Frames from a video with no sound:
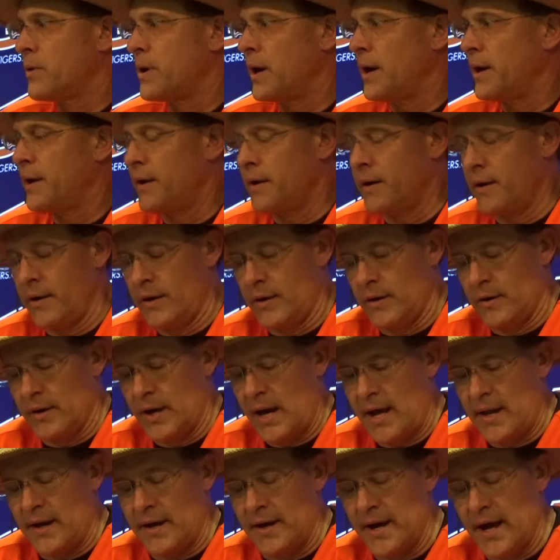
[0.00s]
Okay, I
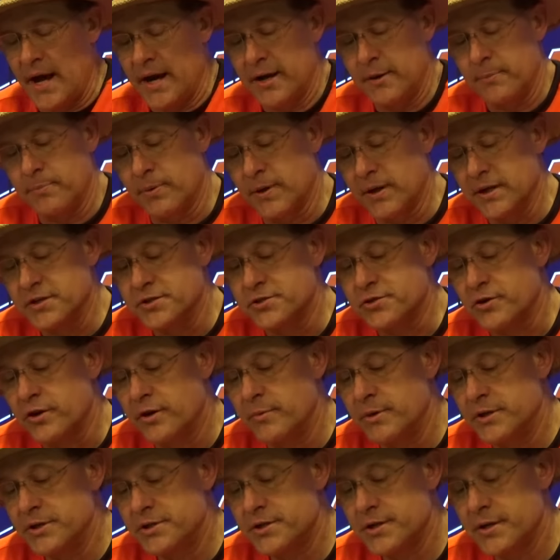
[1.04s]
had a 90-play
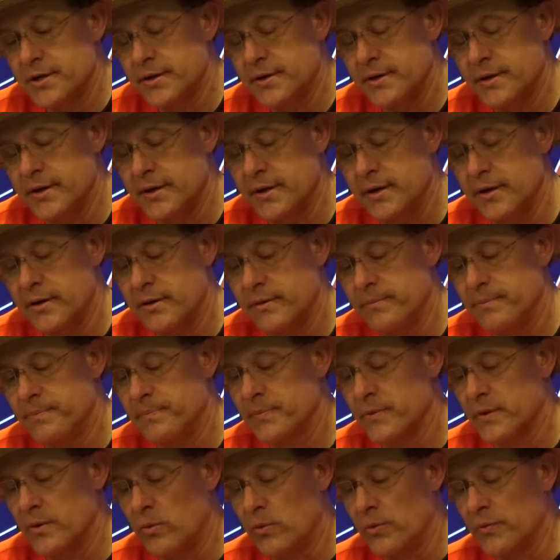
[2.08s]
scrimmage
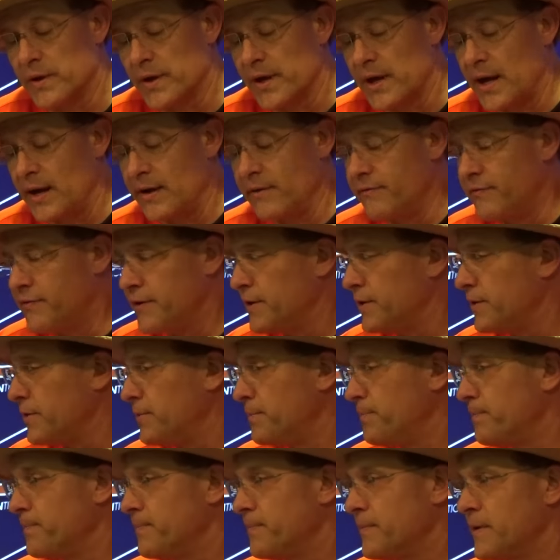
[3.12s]
uh, on the game
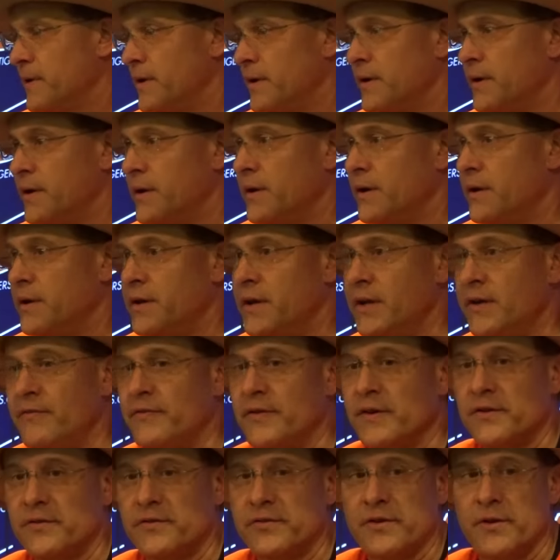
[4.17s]
field. Uh,
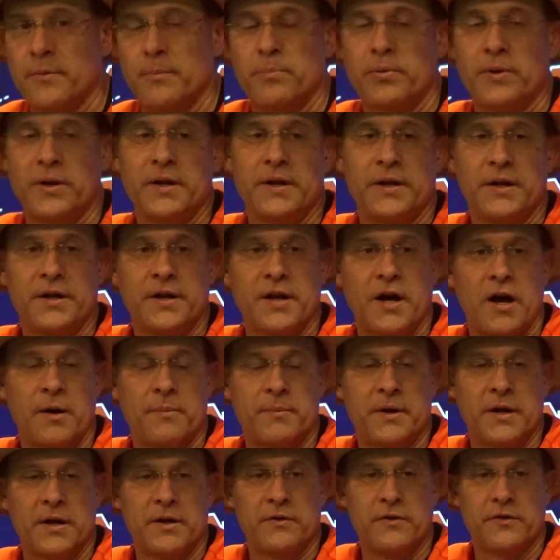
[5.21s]
defense completely
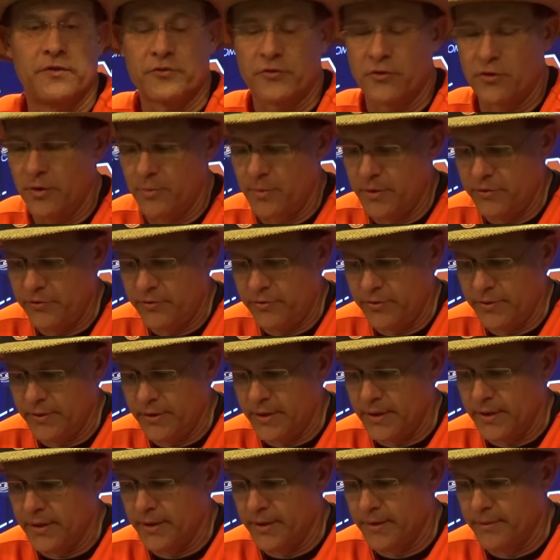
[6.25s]
dominated the scrimmage.
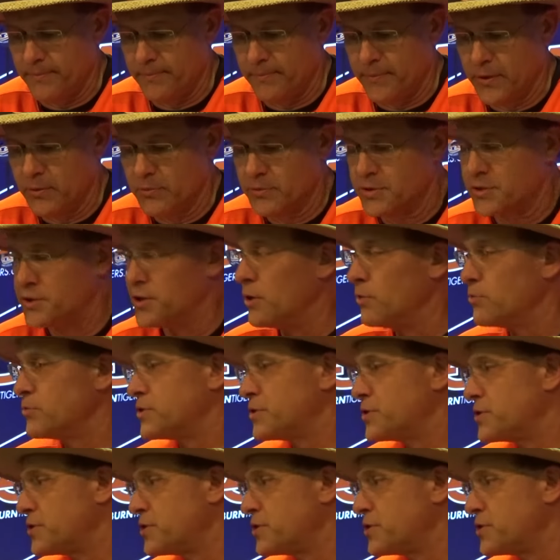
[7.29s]
Uh, there was no